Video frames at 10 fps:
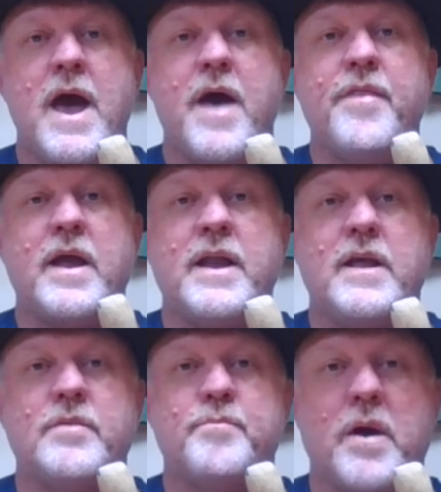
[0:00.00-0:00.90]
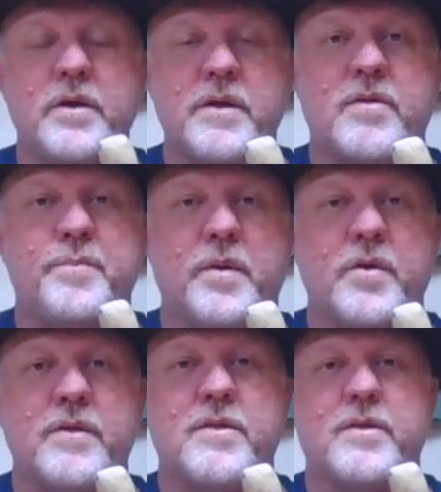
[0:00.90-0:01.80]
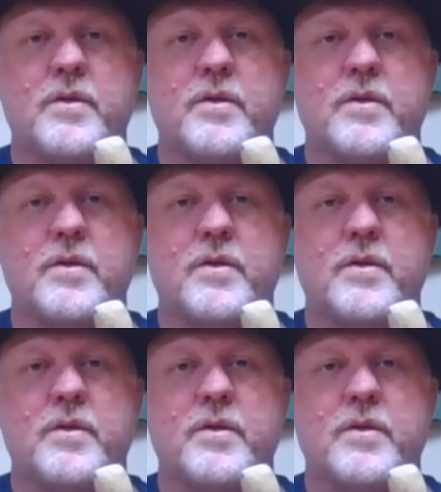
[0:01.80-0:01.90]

and they need bonus points.